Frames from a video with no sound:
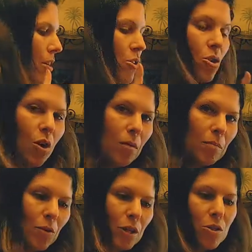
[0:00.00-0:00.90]
So I'm
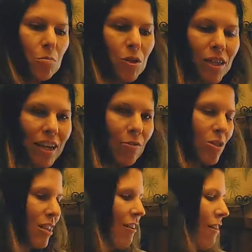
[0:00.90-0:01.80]
going to put it out
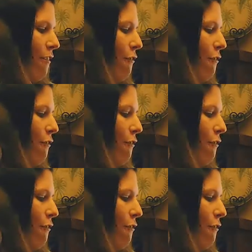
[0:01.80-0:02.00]
in